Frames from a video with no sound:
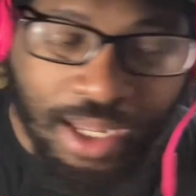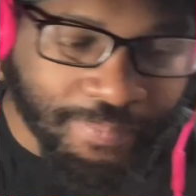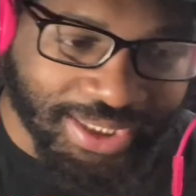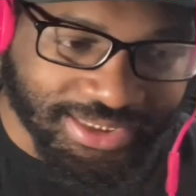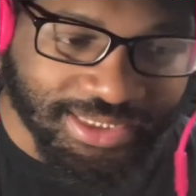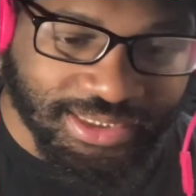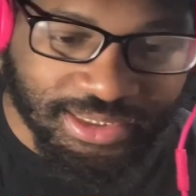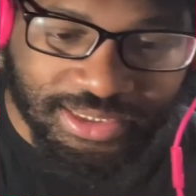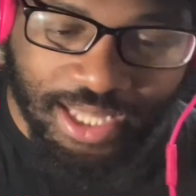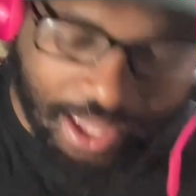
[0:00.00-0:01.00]
But this
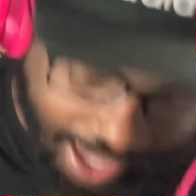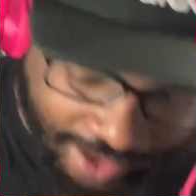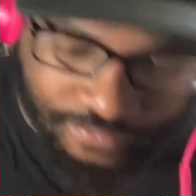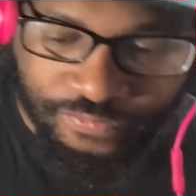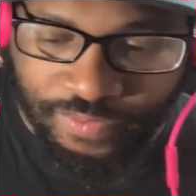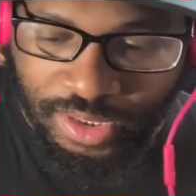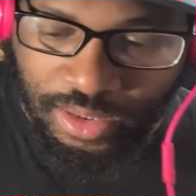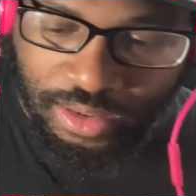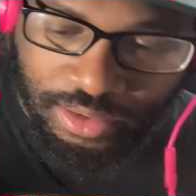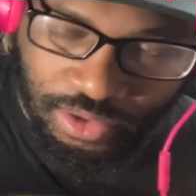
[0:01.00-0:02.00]
is F
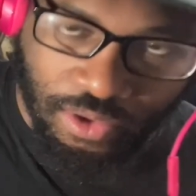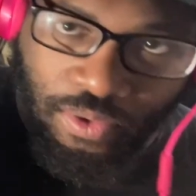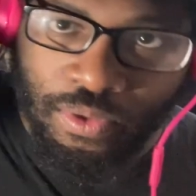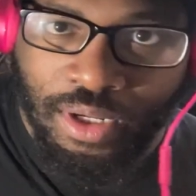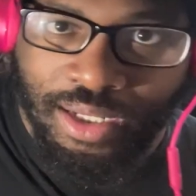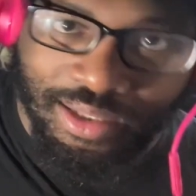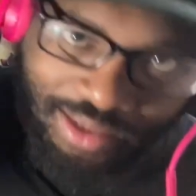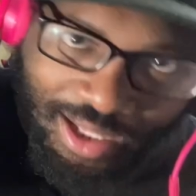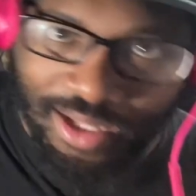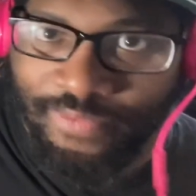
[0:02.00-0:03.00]
Yo
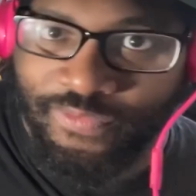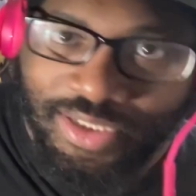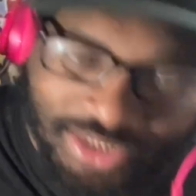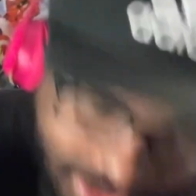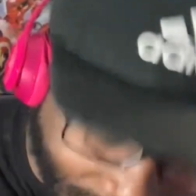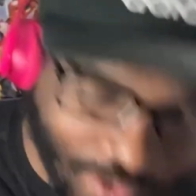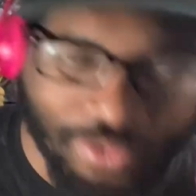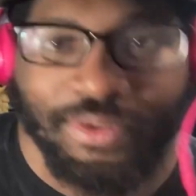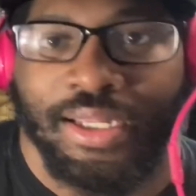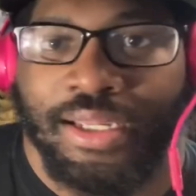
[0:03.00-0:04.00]
Love
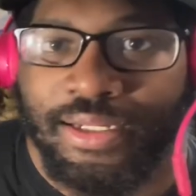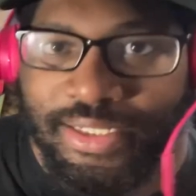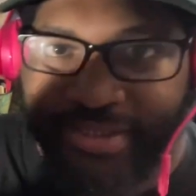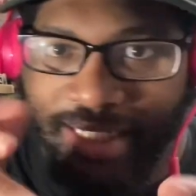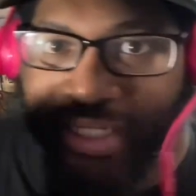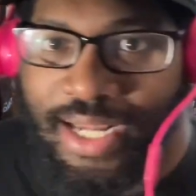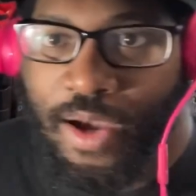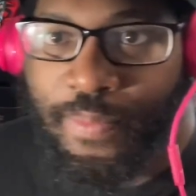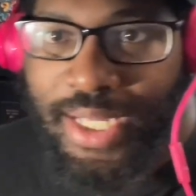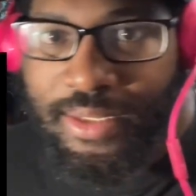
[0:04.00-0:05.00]
Song. Let's check it out, man.